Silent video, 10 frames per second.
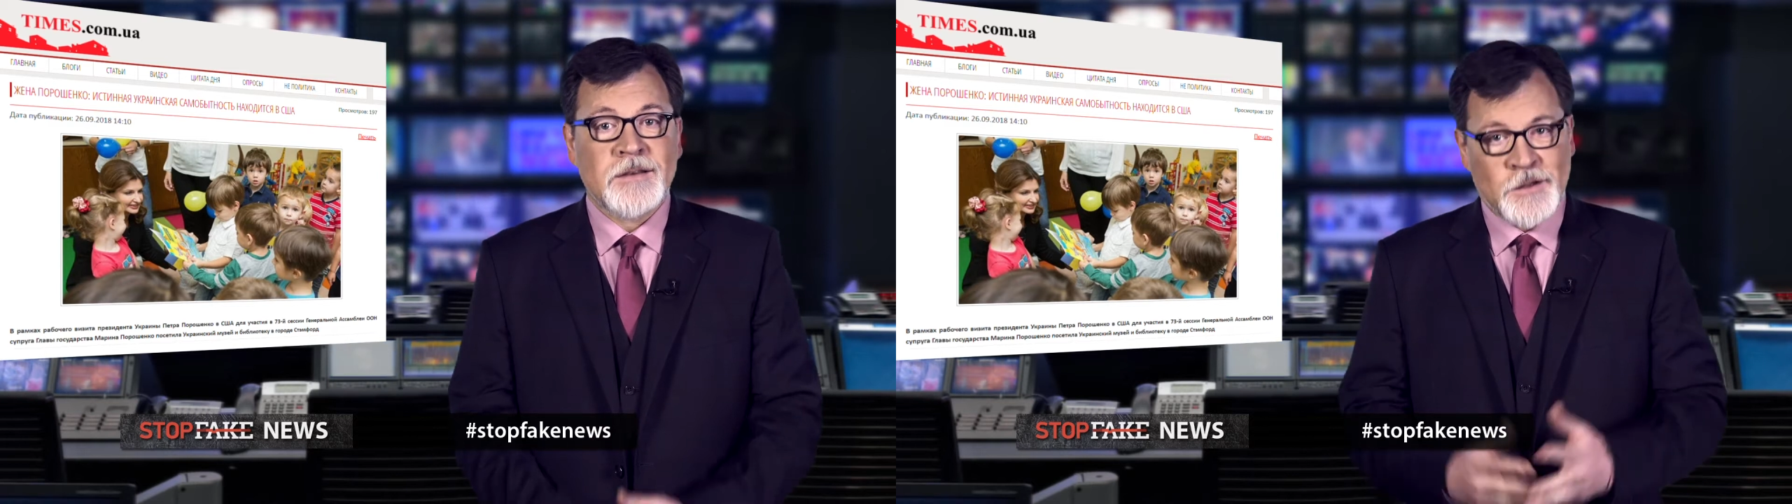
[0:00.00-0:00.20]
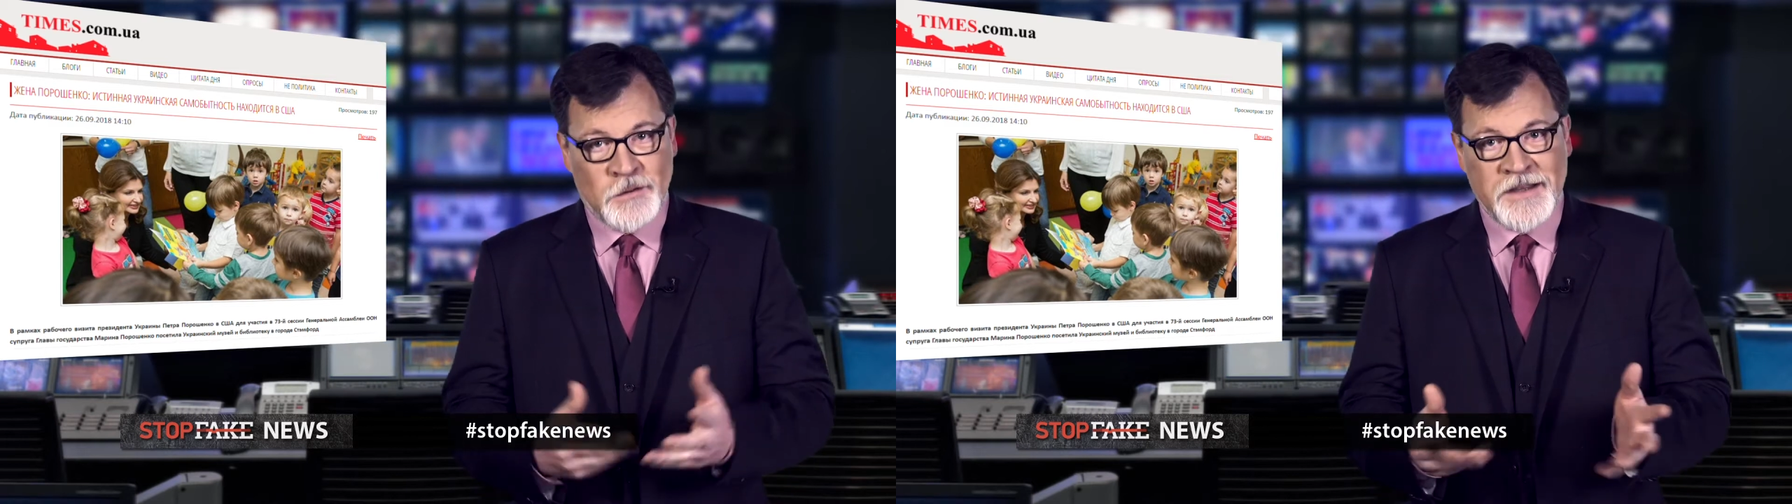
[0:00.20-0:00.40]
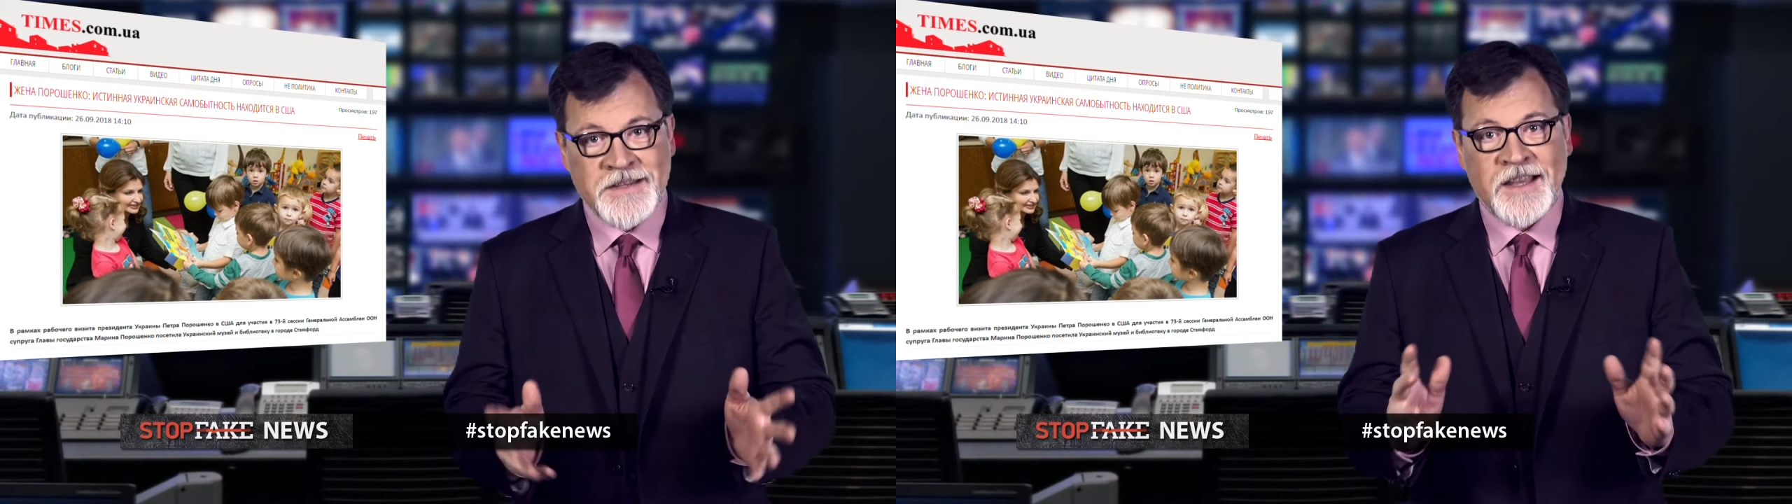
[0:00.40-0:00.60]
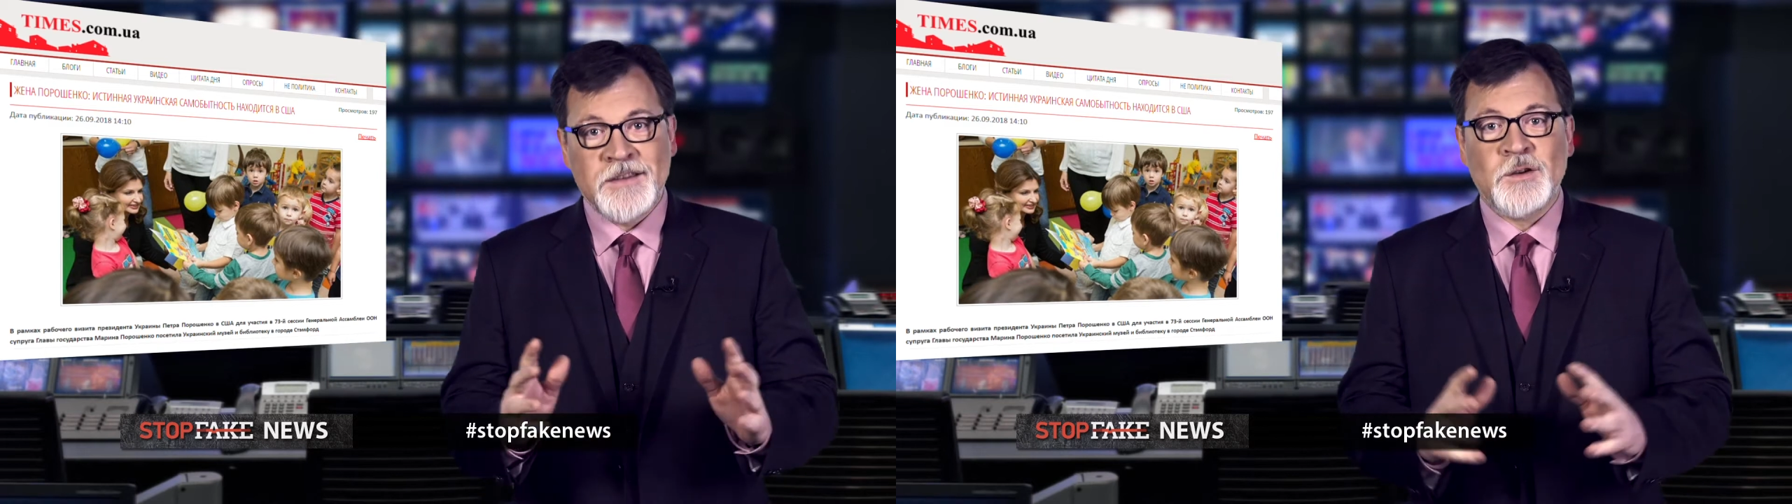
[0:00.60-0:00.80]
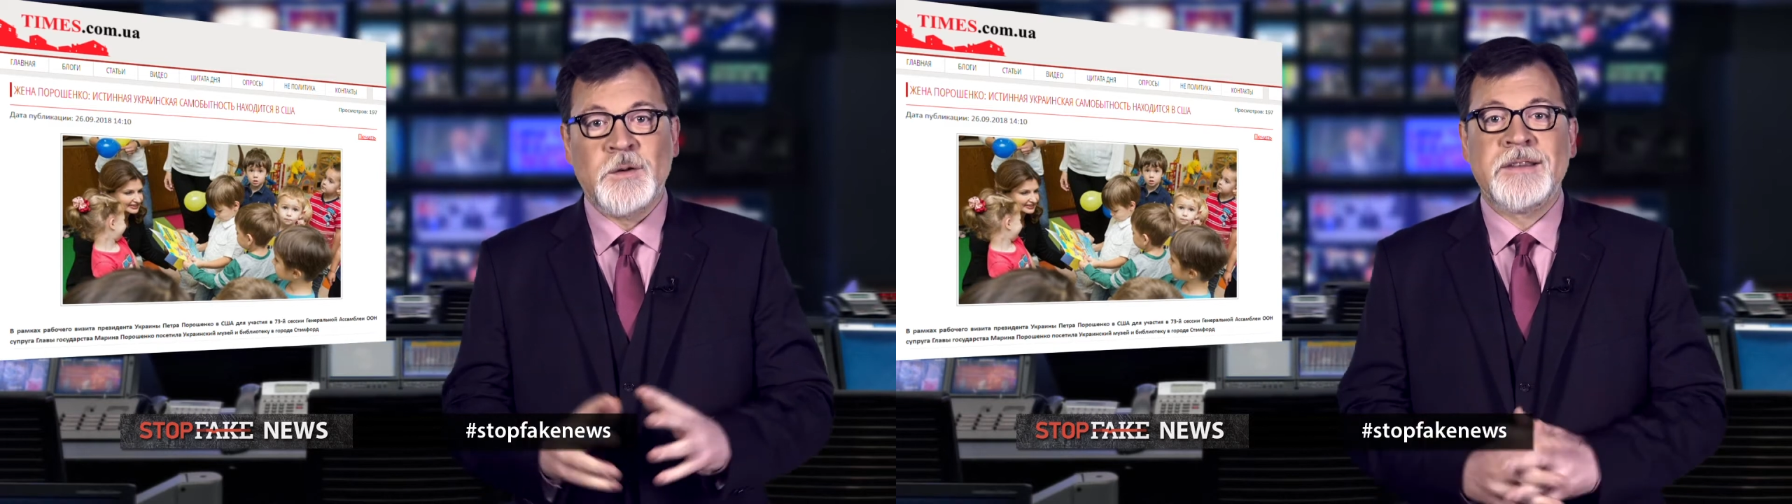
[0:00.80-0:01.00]
So let's get
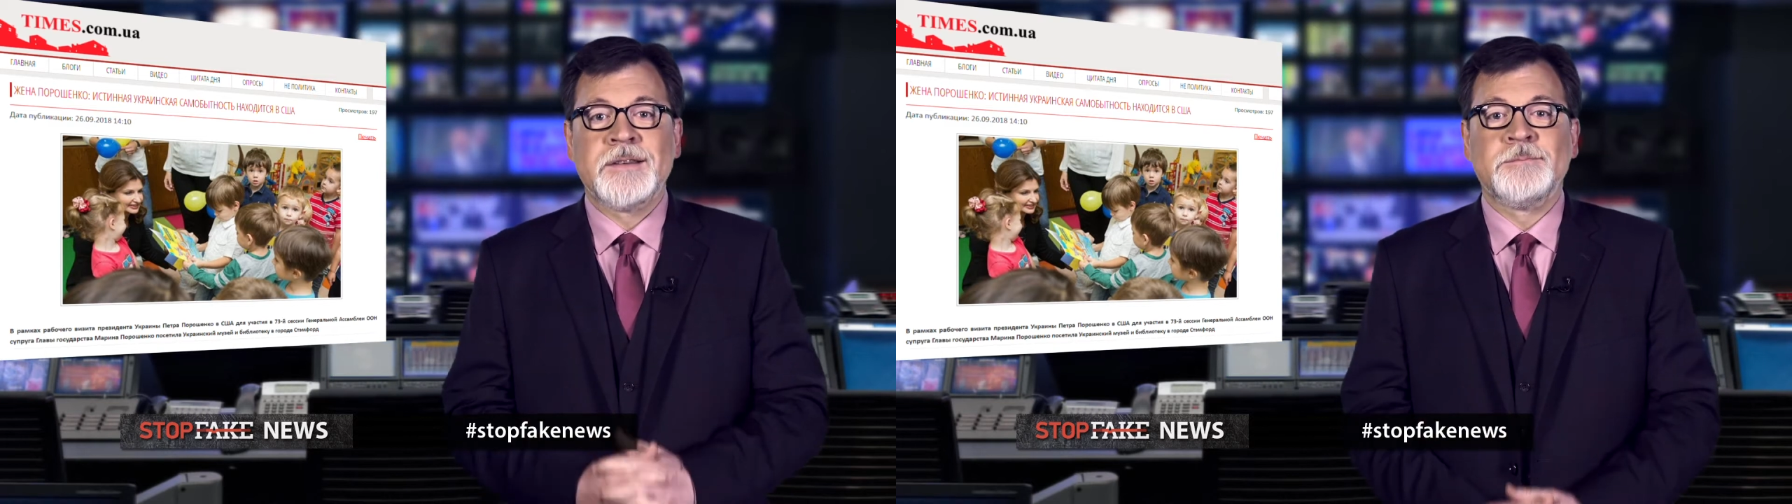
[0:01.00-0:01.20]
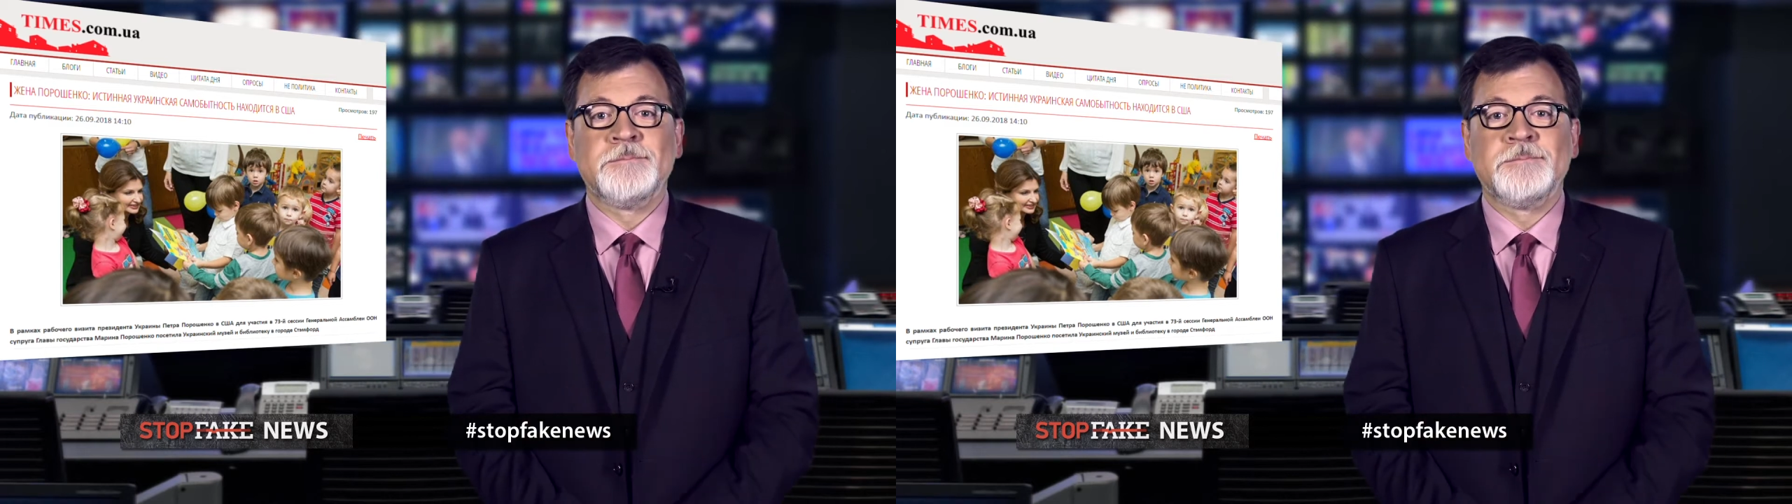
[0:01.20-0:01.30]
to it.